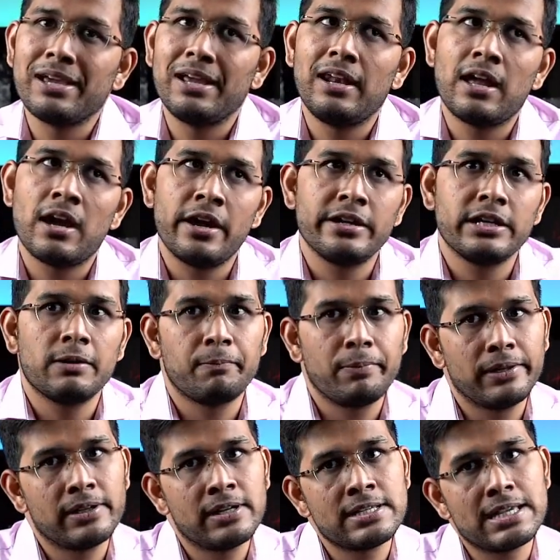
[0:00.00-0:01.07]
Kerala Indian
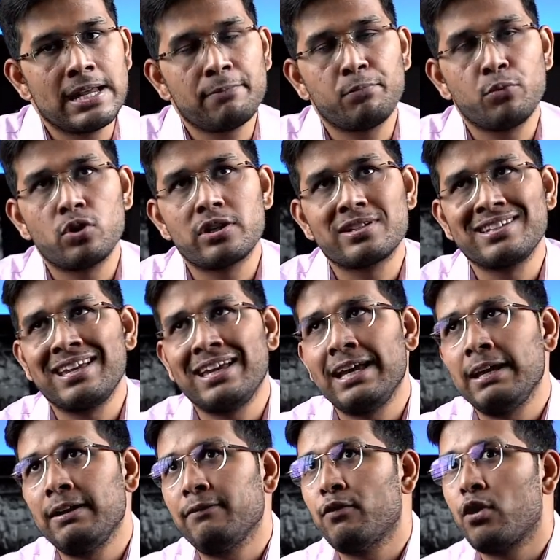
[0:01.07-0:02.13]
players and put, say,